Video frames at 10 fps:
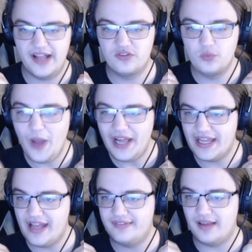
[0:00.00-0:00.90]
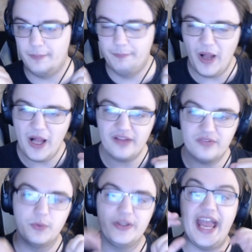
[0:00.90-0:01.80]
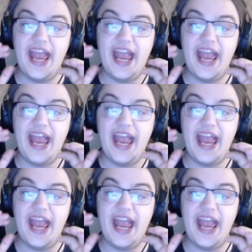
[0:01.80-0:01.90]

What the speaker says: as well as a box with